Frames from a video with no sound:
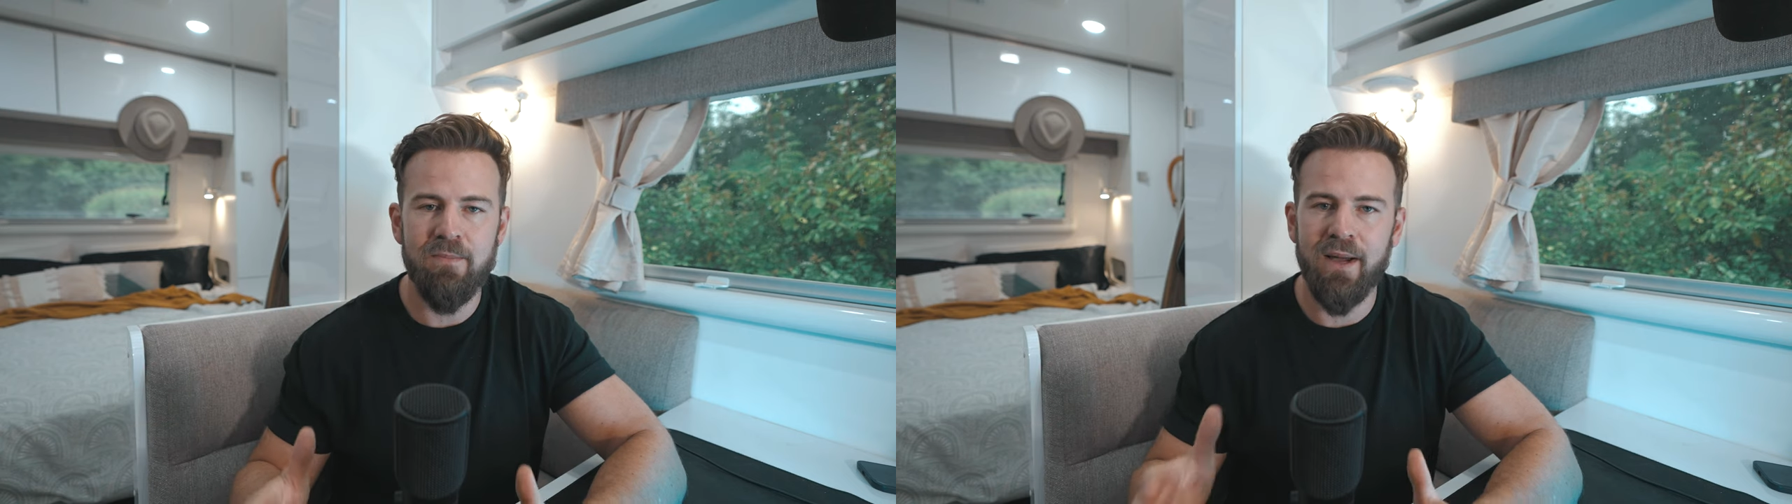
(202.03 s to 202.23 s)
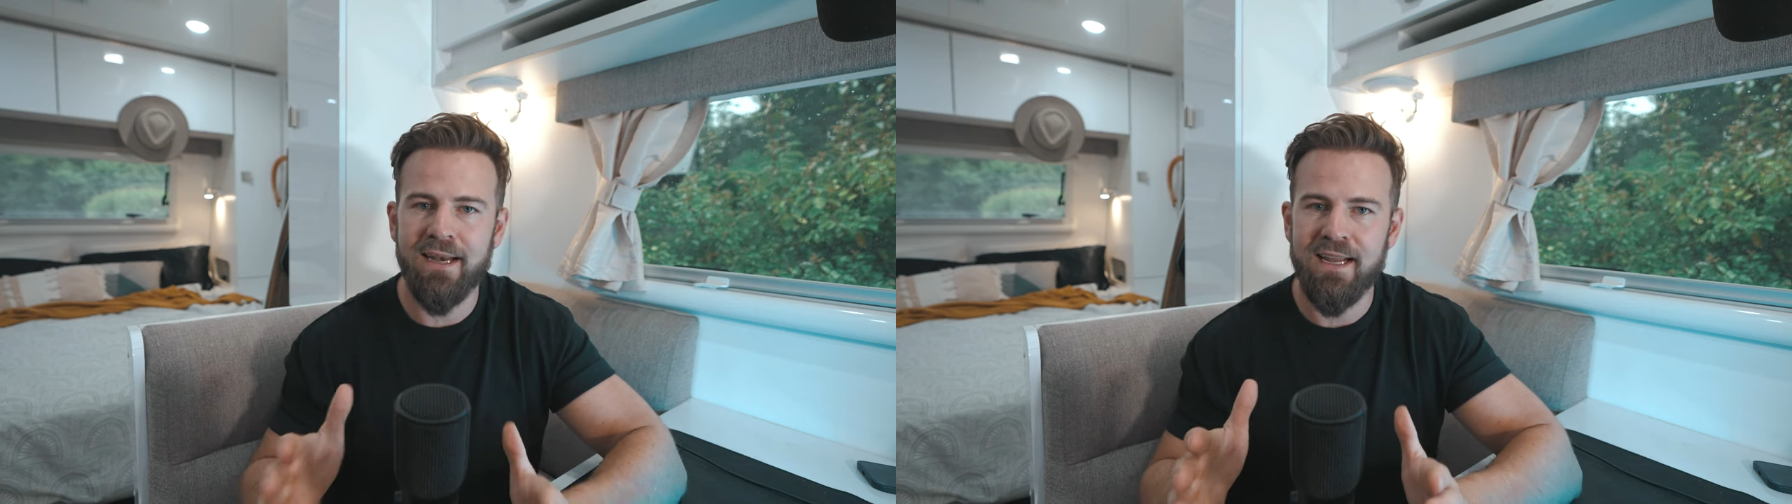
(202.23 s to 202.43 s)

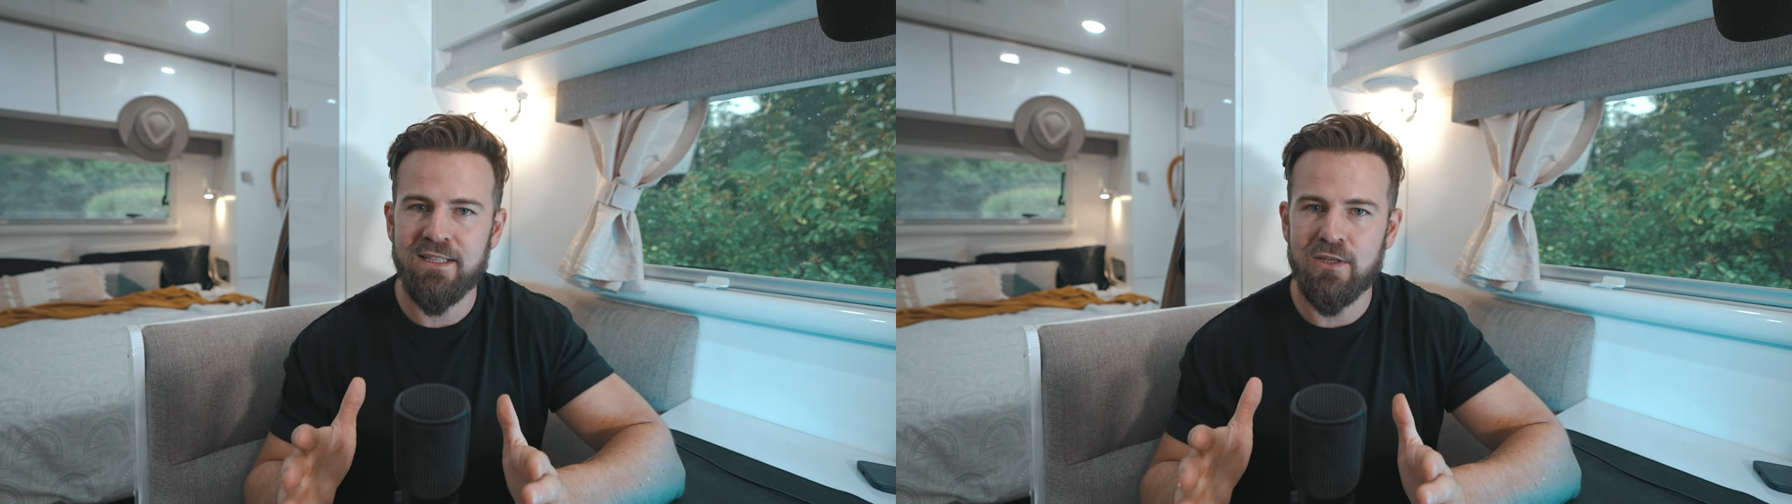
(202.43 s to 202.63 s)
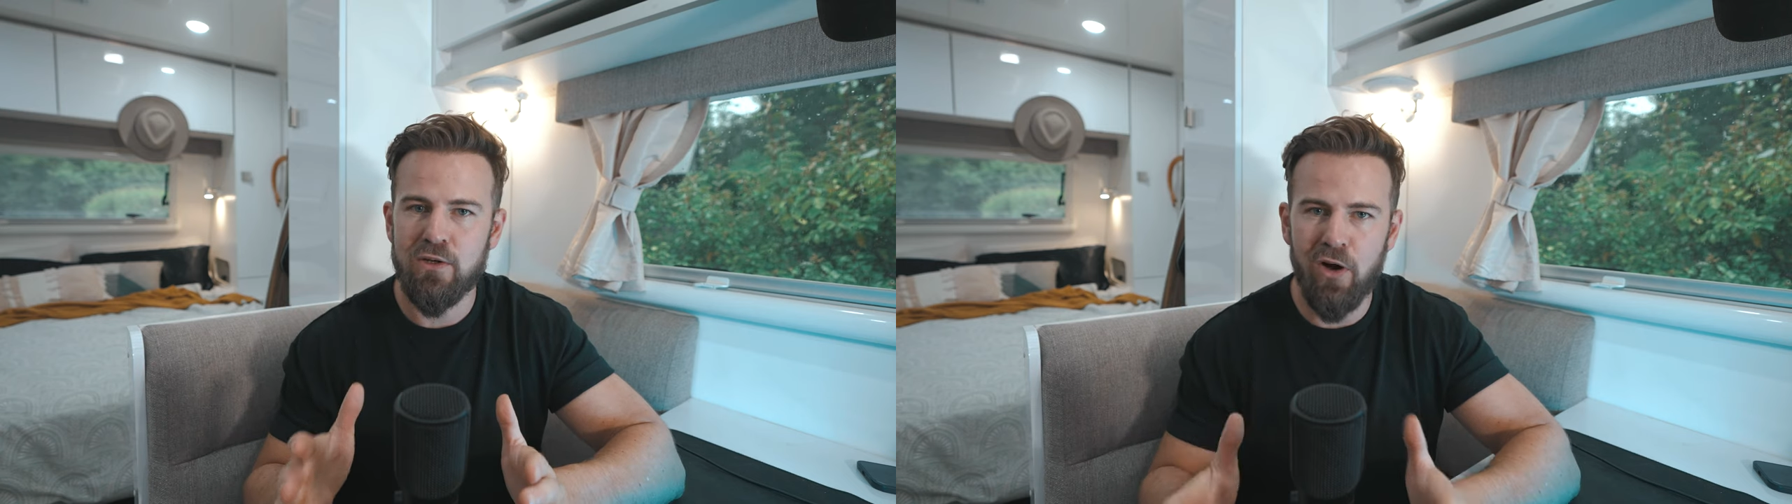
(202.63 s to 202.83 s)
but
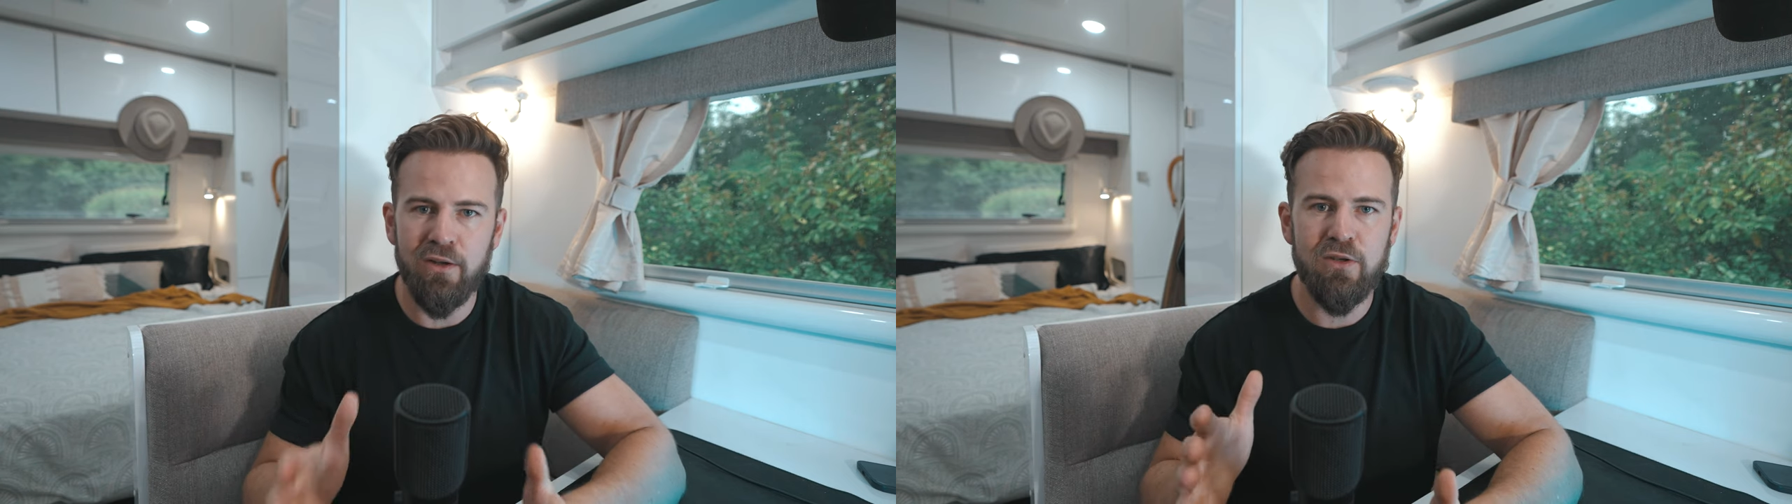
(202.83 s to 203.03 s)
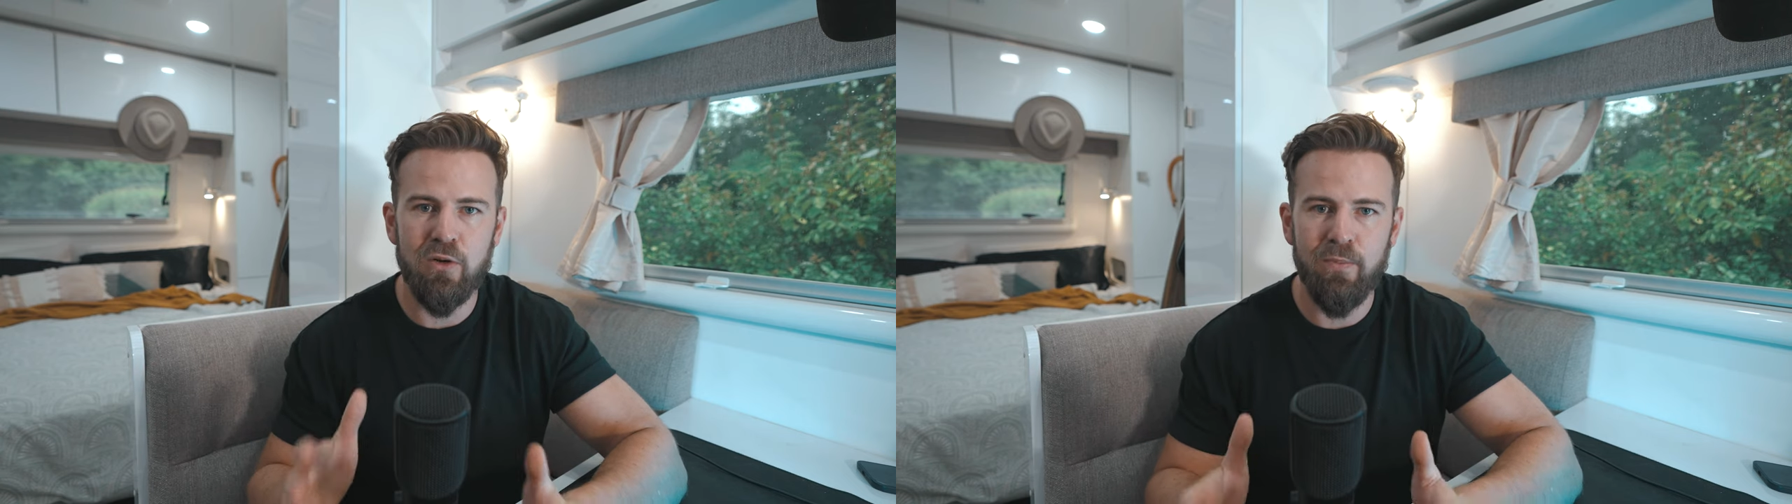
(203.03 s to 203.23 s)
it's
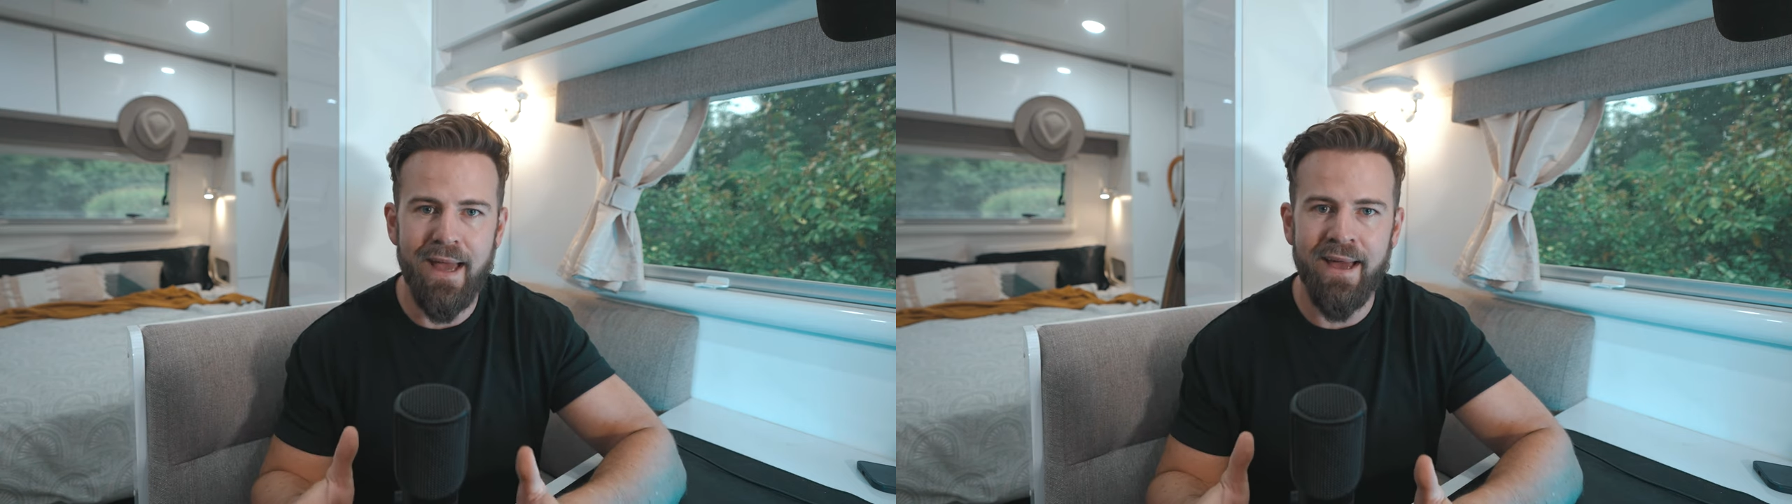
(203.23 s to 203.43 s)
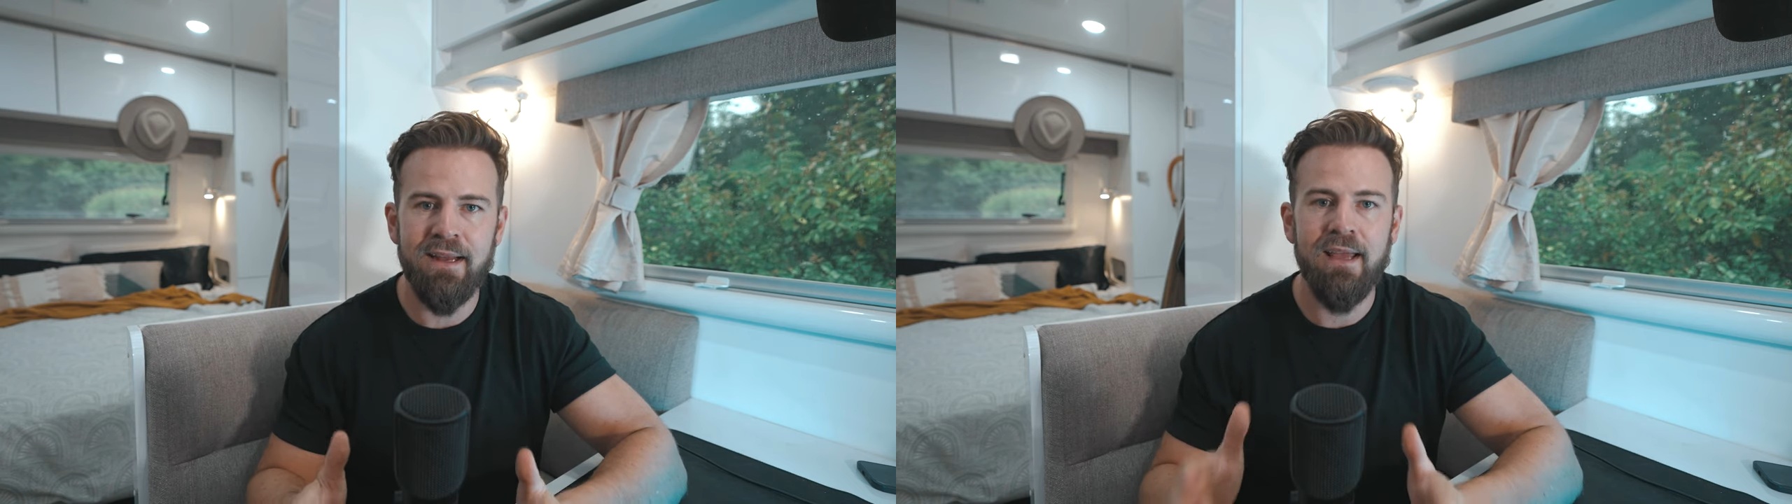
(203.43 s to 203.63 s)
not too
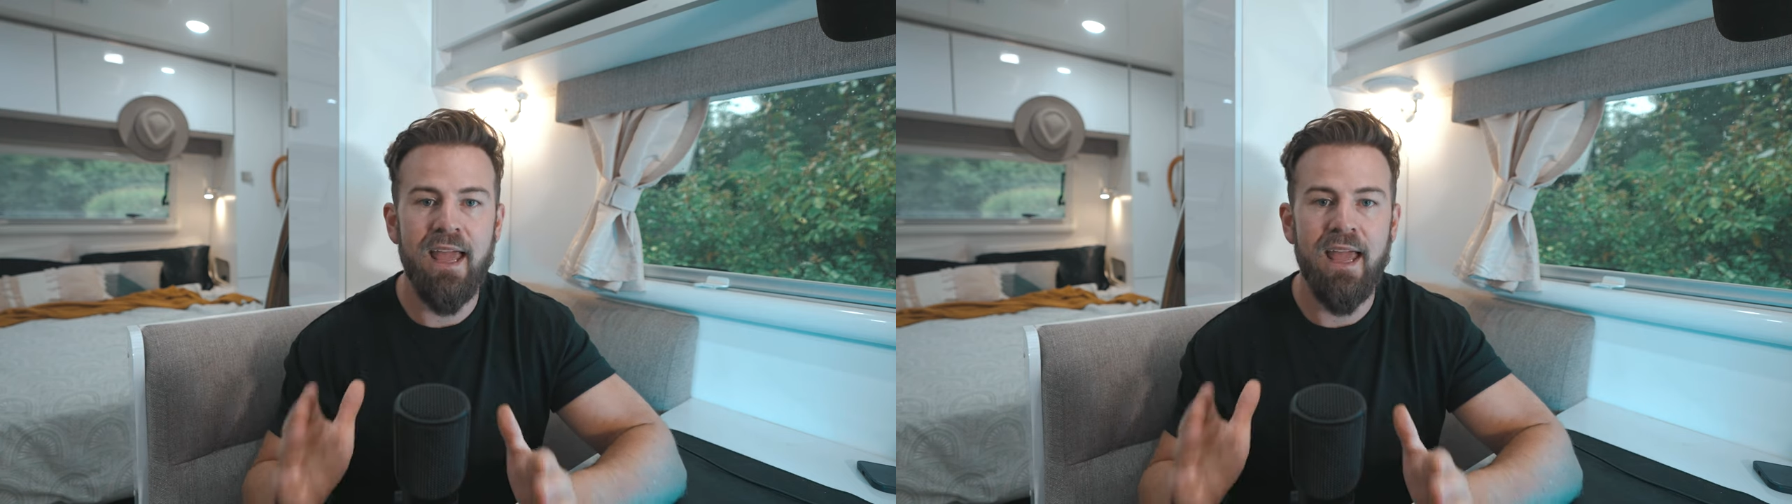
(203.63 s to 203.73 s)
bad.